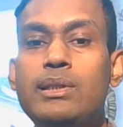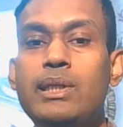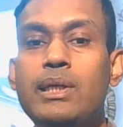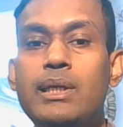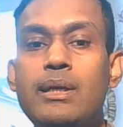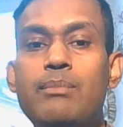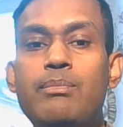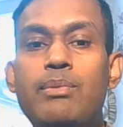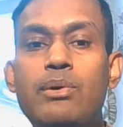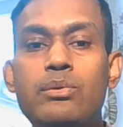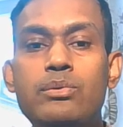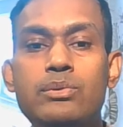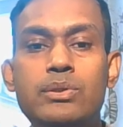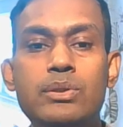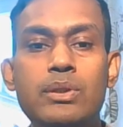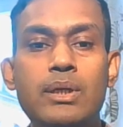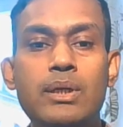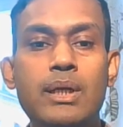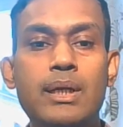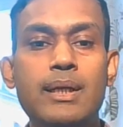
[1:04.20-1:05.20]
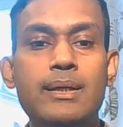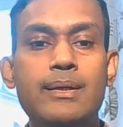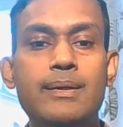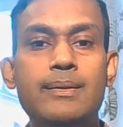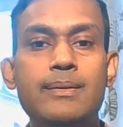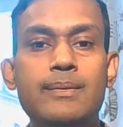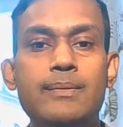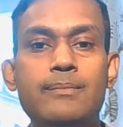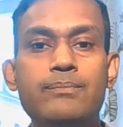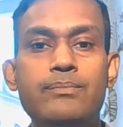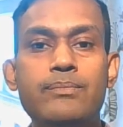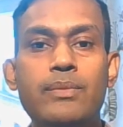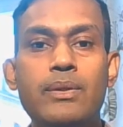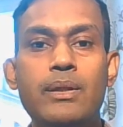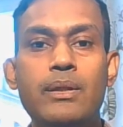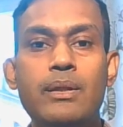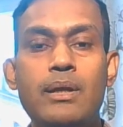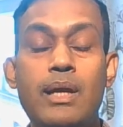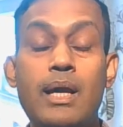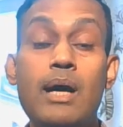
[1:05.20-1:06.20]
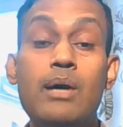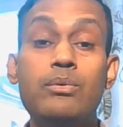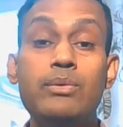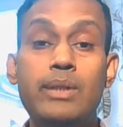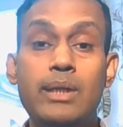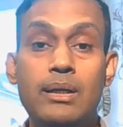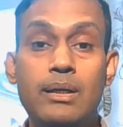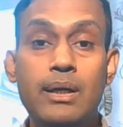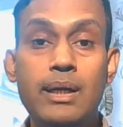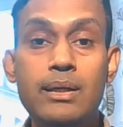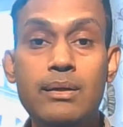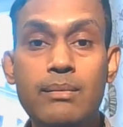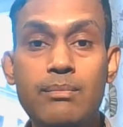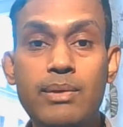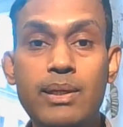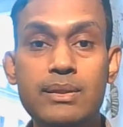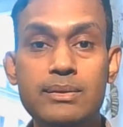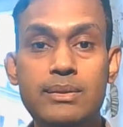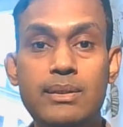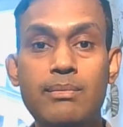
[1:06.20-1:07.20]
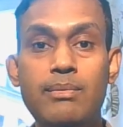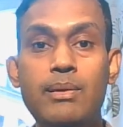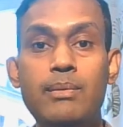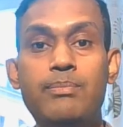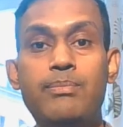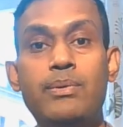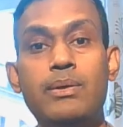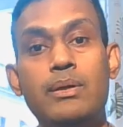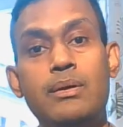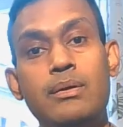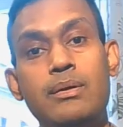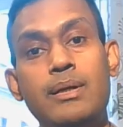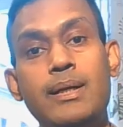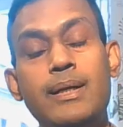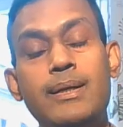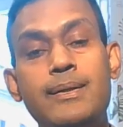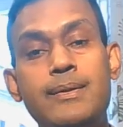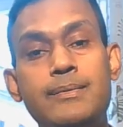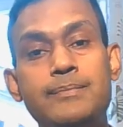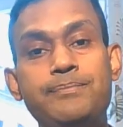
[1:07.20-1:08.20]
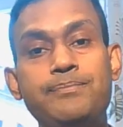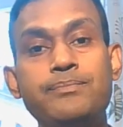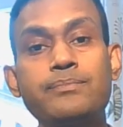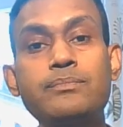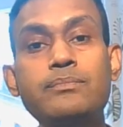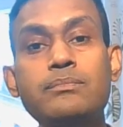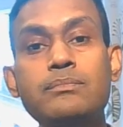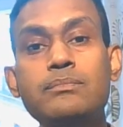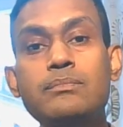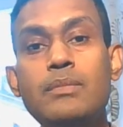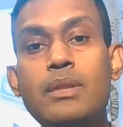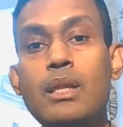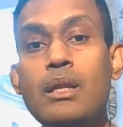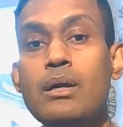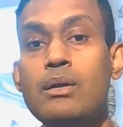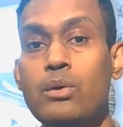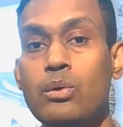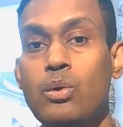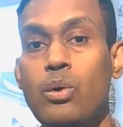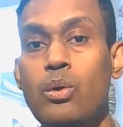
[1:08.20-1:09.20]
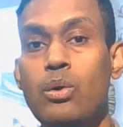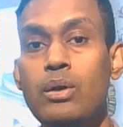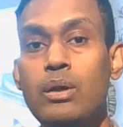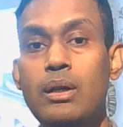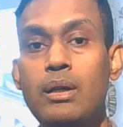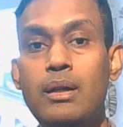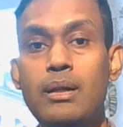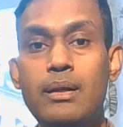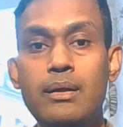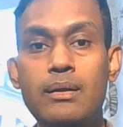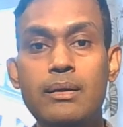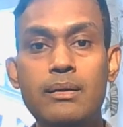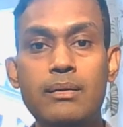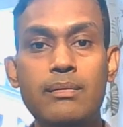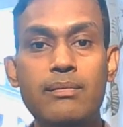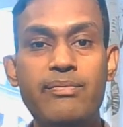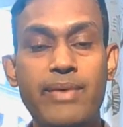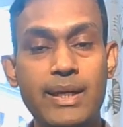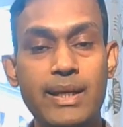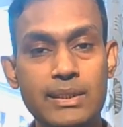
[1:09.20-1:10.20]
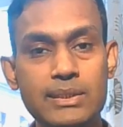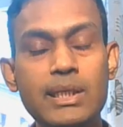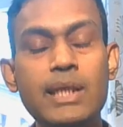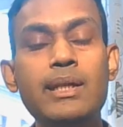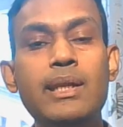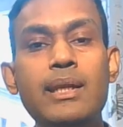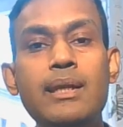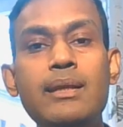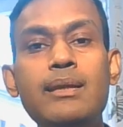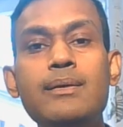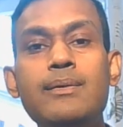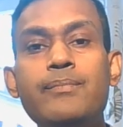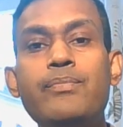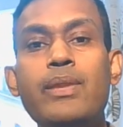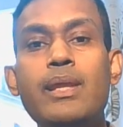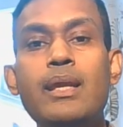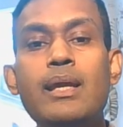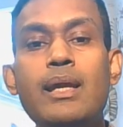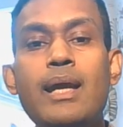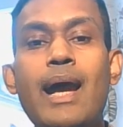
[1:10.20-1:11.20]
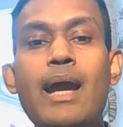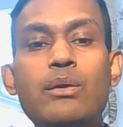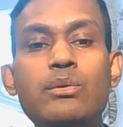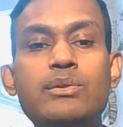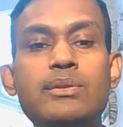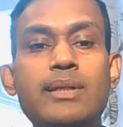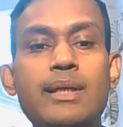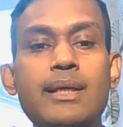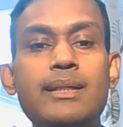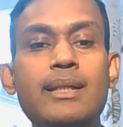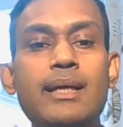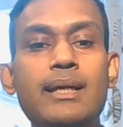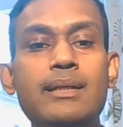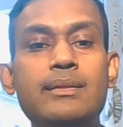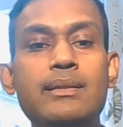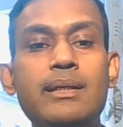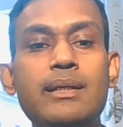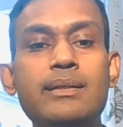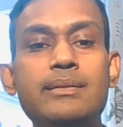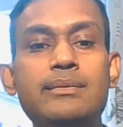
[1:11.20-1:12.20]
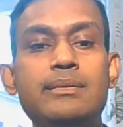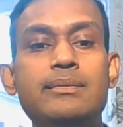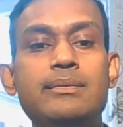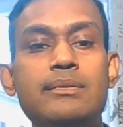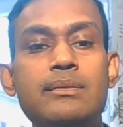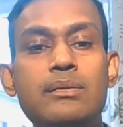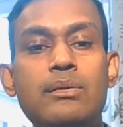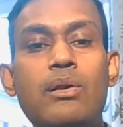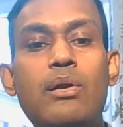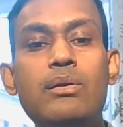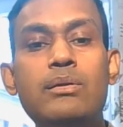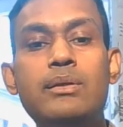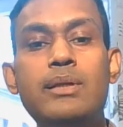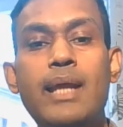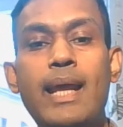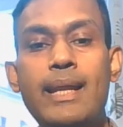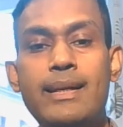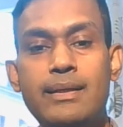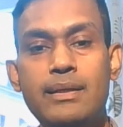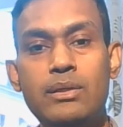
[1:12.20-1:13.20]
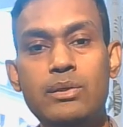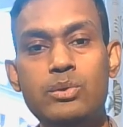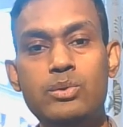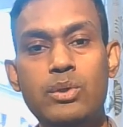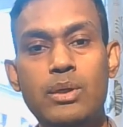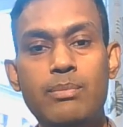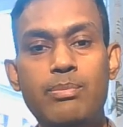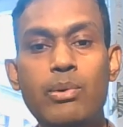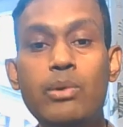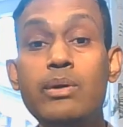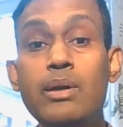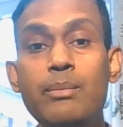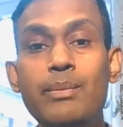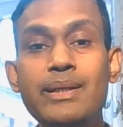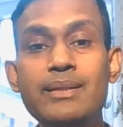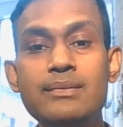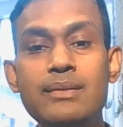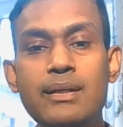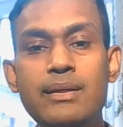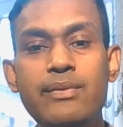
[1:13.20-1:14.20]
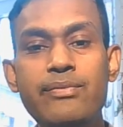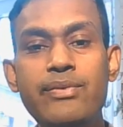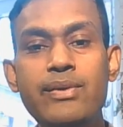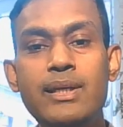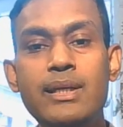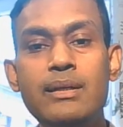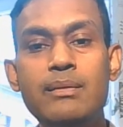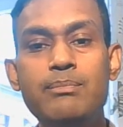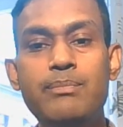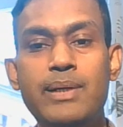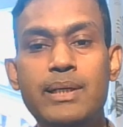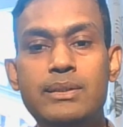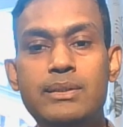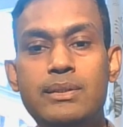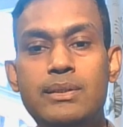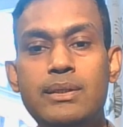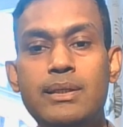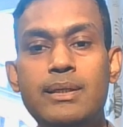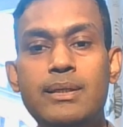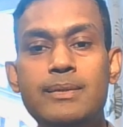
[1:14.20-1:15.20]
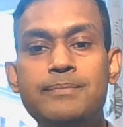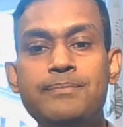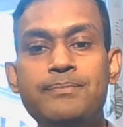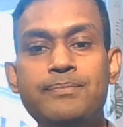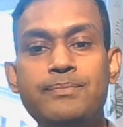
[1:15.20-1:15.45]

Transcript: think about how the AWS developer role functioning, I would say that it's not an usual programming certificate, but uh,